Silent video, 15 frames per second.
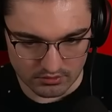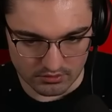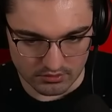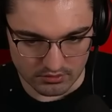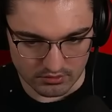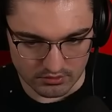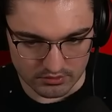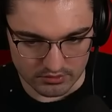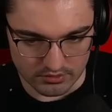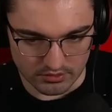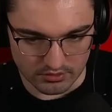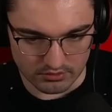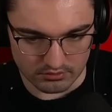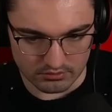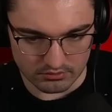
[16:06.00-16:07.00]
It is
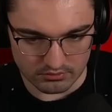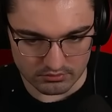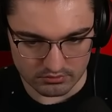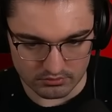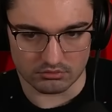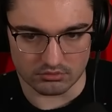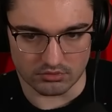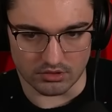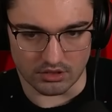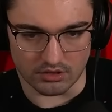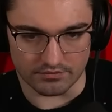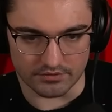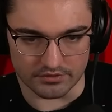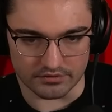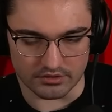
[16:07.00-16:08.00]
on.
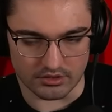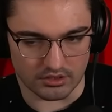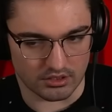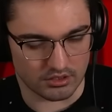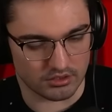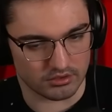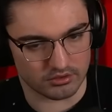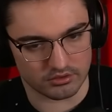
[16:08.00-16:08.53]
Office. Ah,